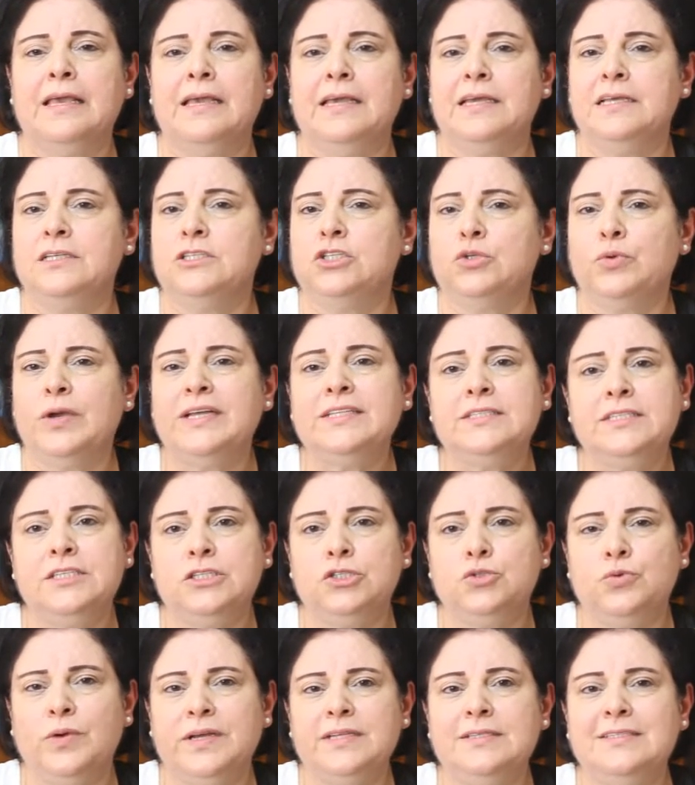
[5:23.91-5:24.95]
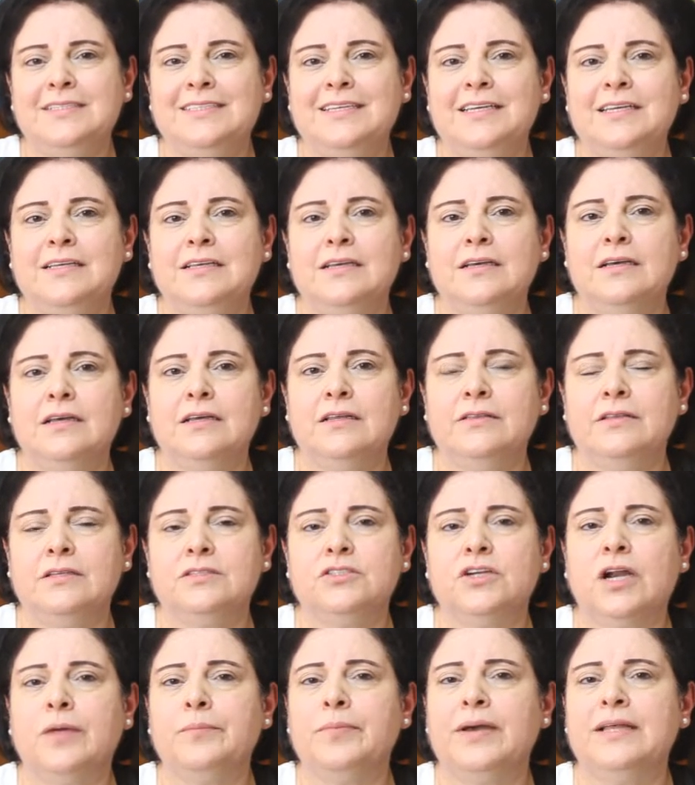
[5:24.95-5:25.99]
In 2020, the
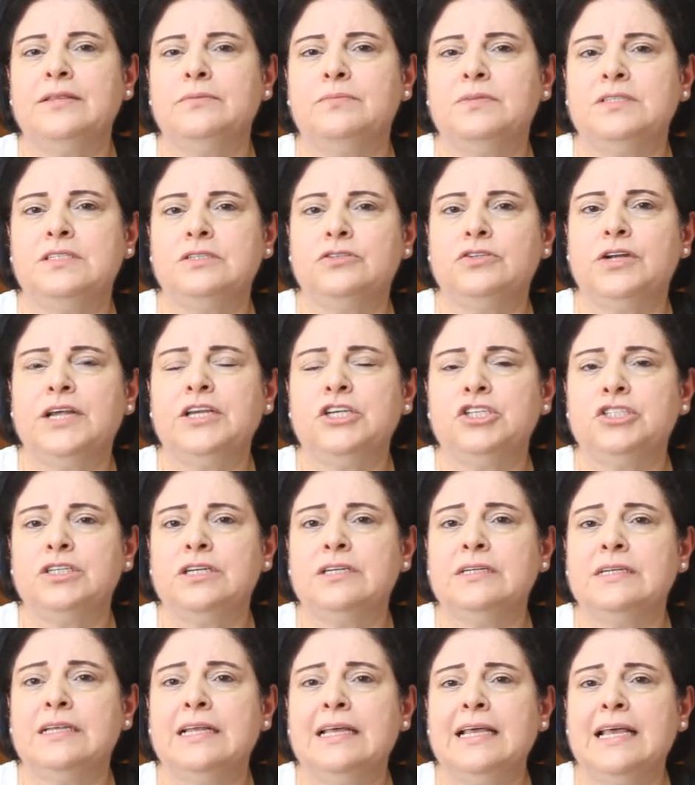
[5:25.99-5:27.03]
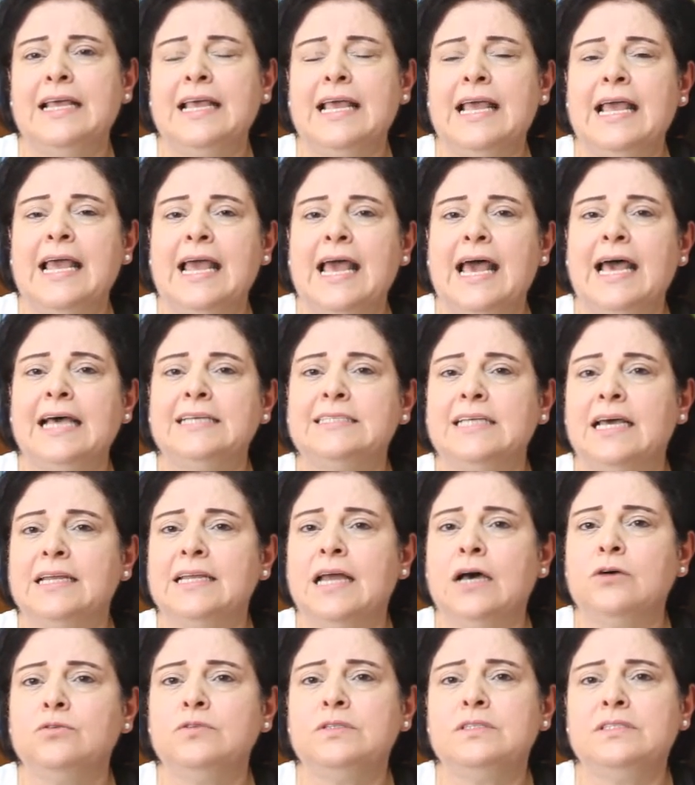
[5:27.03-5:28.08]
Trump administration has
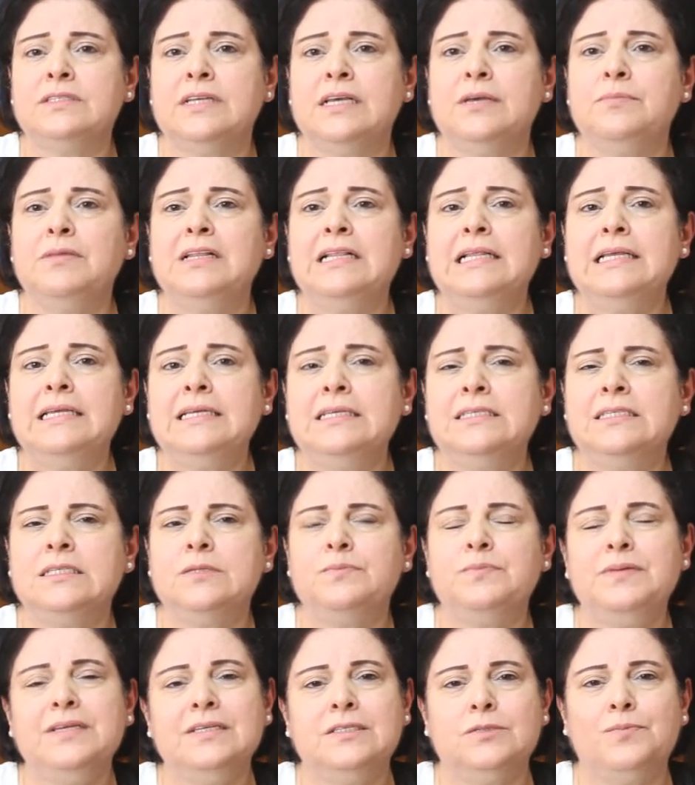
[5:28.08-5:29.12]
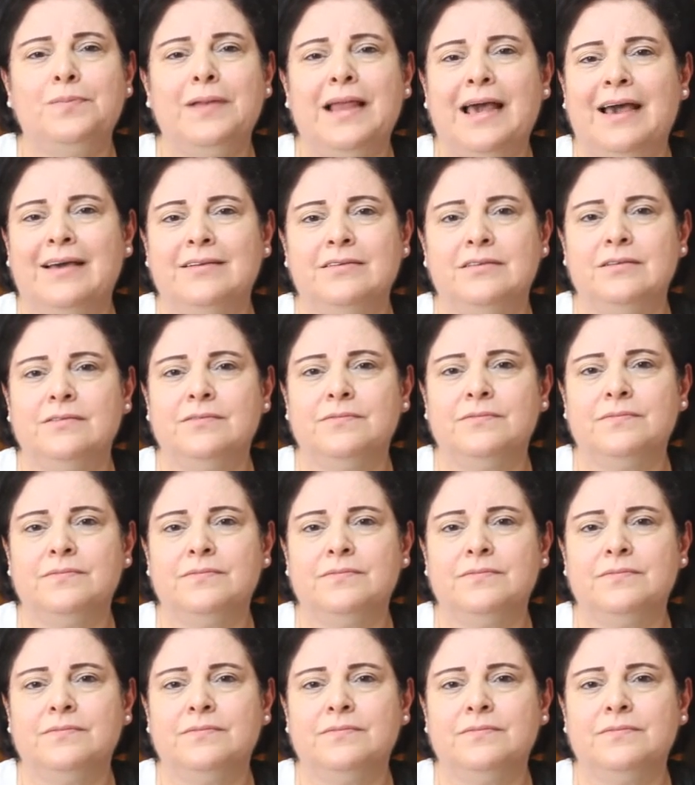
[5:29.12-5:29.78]
announced a Middle East peace plan,